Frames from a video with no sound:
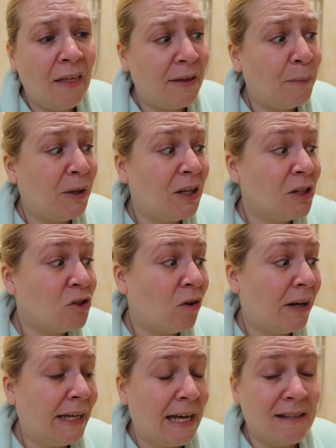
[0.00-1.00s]
think we're going to
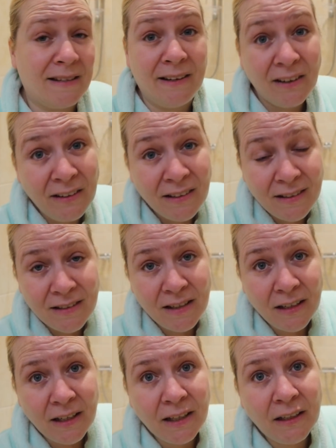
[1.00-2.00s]
try and get to
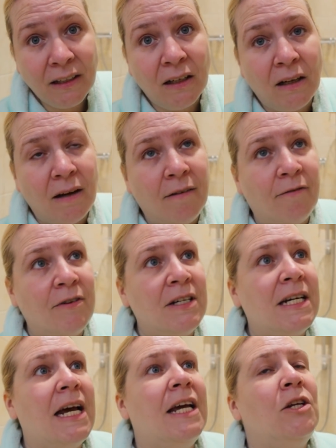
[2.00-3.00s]
London for
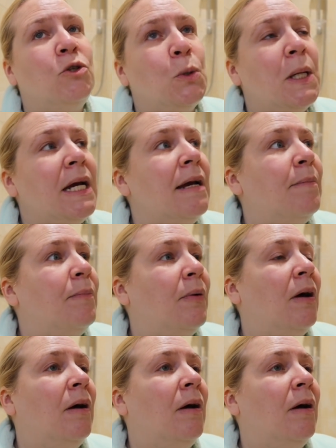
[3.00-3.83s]
a day trip.